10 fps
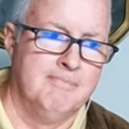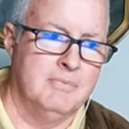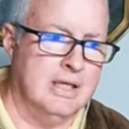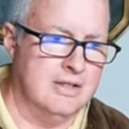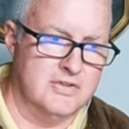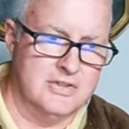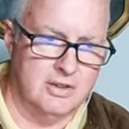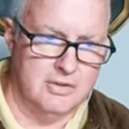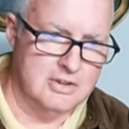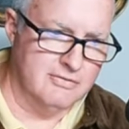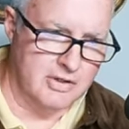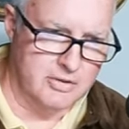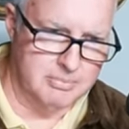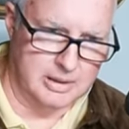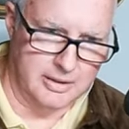and a series of other
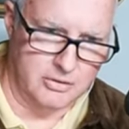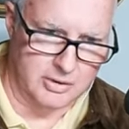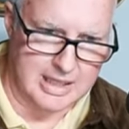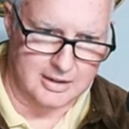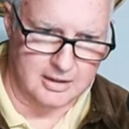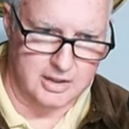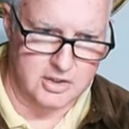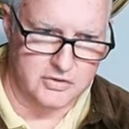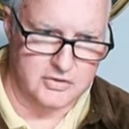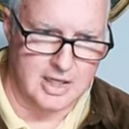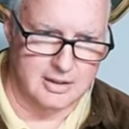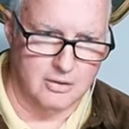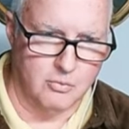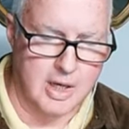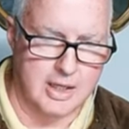political calculations got in the
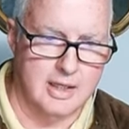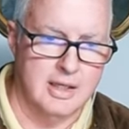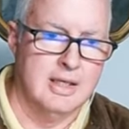way.